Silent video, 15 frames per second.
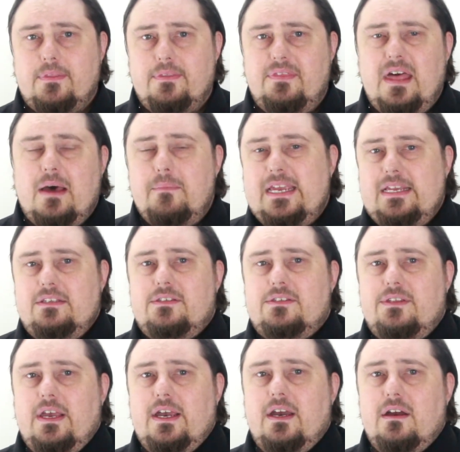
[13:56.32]
that means
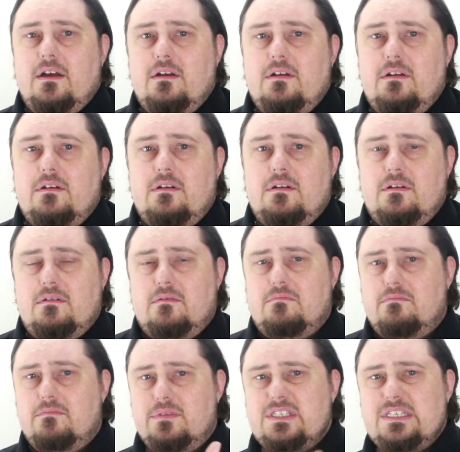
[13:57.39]
they're
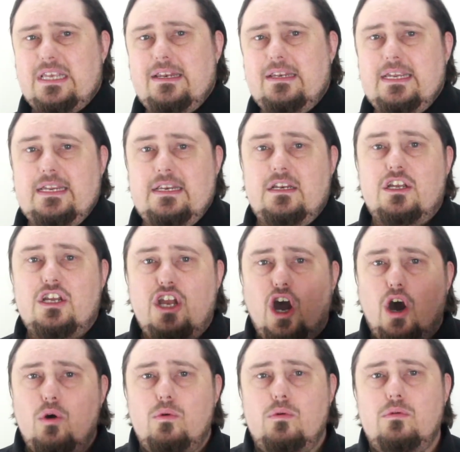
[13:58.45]
sending
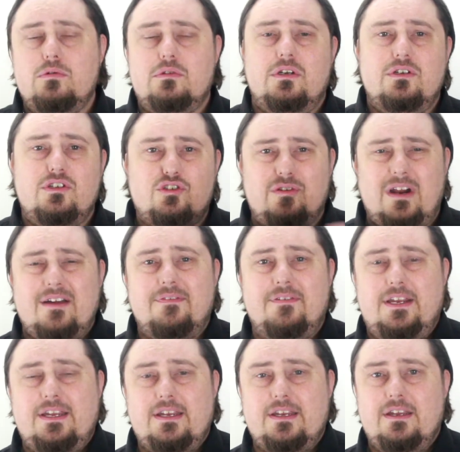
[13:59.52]
cold
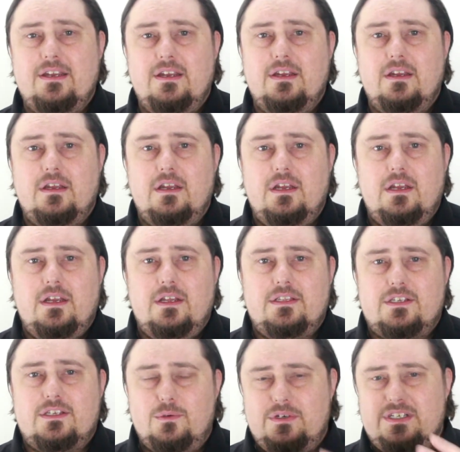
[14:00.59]
traffic
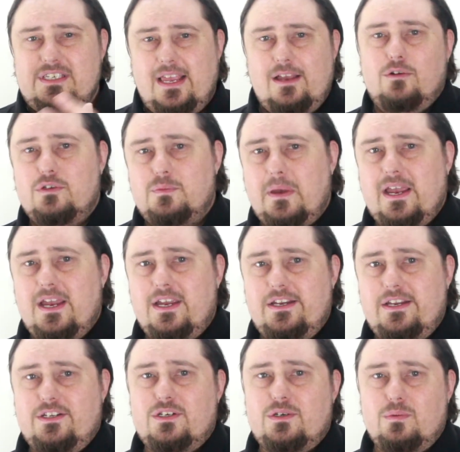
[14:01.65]
to a sales
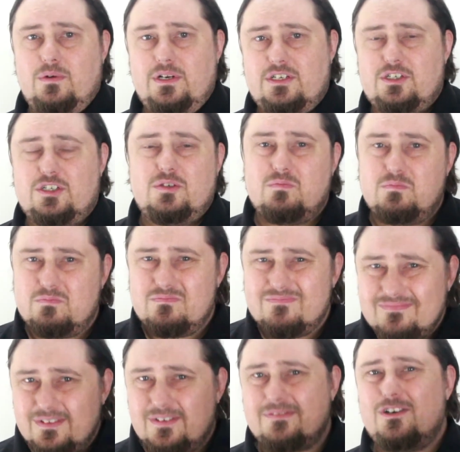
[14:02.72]
page, which
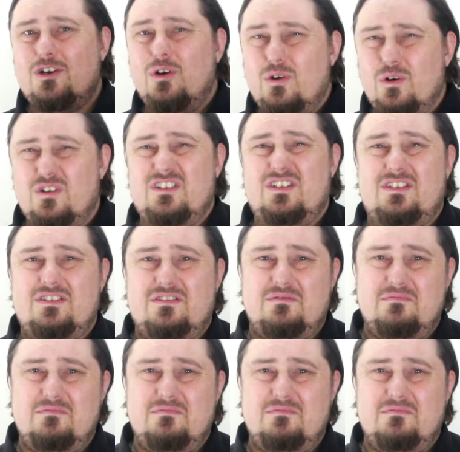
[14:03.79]
of course